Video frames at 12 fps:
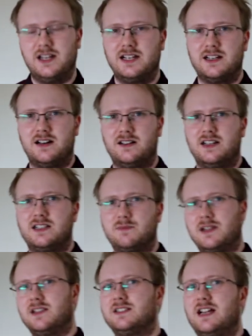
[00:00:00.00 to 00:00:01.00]
and it can't
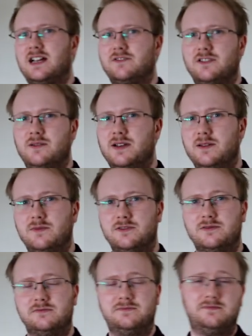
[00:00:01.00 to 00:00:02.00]
expand the stack frame anymore.